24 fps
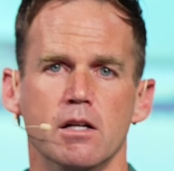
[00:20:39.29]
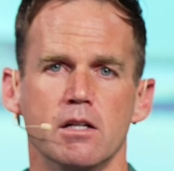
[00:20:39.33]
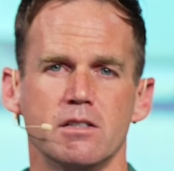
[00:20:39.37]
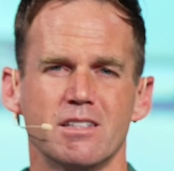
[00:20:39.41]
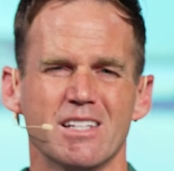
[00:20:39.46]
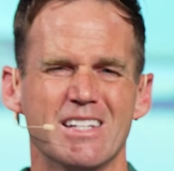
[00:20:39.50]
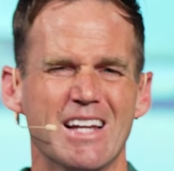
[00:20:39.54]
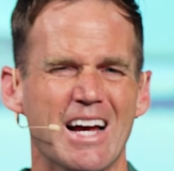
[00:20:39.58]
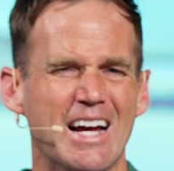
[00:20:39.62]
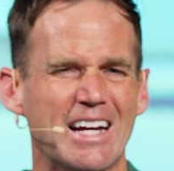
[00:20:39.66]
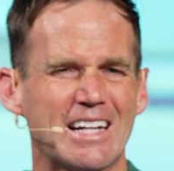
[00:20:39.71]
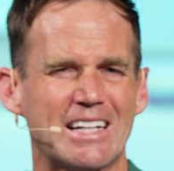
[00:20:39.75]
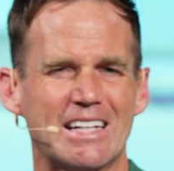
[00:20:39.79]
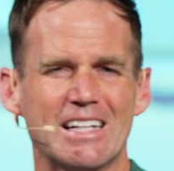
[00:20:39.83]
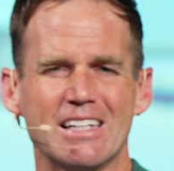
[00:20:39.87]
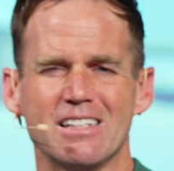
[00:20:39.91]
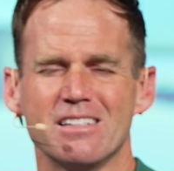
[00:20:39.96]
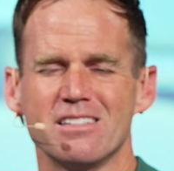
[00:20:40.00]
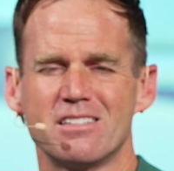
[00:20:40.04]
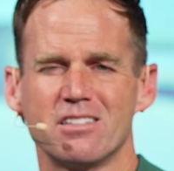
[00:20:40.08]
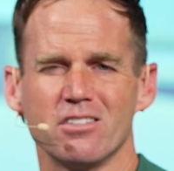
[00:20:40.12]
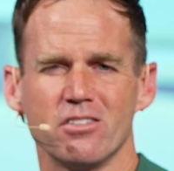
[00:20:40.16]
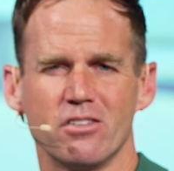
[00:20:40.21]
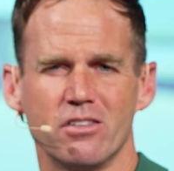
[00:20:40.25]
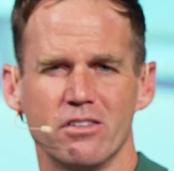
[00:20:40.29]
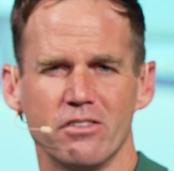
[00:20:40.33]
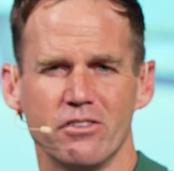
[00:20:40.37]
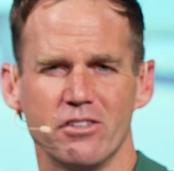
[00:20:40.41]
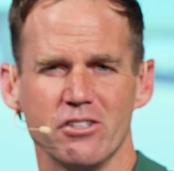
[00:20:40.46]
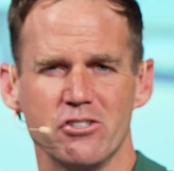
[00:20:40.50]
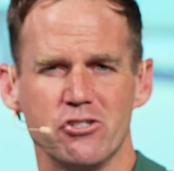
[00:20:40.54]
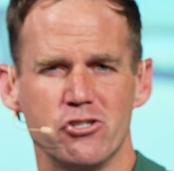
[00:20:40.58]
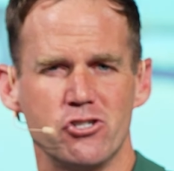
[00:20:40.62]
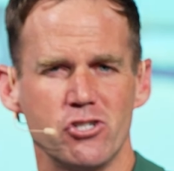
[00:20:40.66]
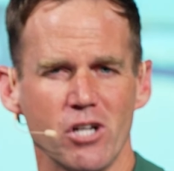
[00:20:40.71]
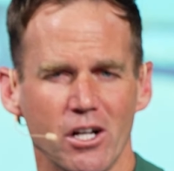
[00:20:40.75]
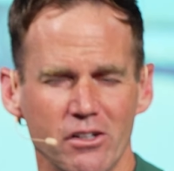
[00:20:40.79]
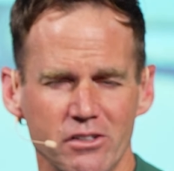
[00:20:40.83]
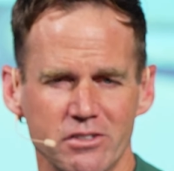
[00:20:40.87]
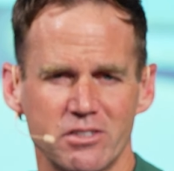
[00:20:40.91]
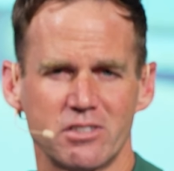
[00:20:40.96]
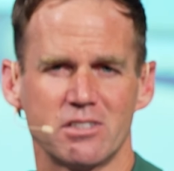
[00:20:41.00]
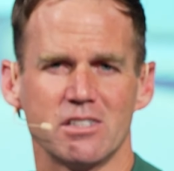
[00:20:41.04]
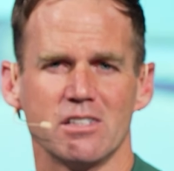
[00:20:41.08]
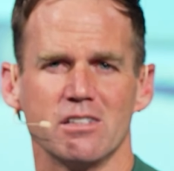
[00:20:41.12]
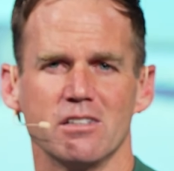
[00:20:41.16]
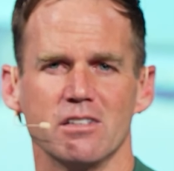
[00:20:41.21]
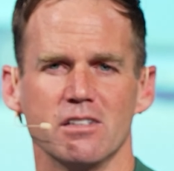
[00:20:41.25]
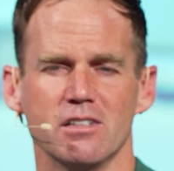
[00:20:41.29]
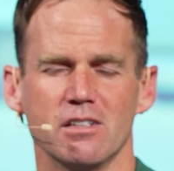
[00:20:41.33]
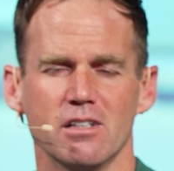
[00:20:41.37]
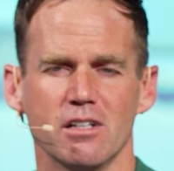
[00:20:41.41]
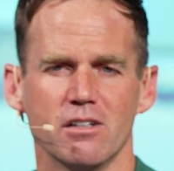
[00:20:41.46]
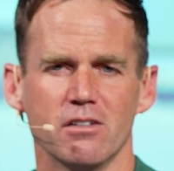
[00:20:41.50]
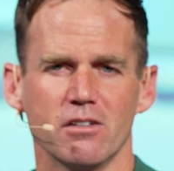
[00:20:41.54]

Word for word: to not get into the jealousy uh,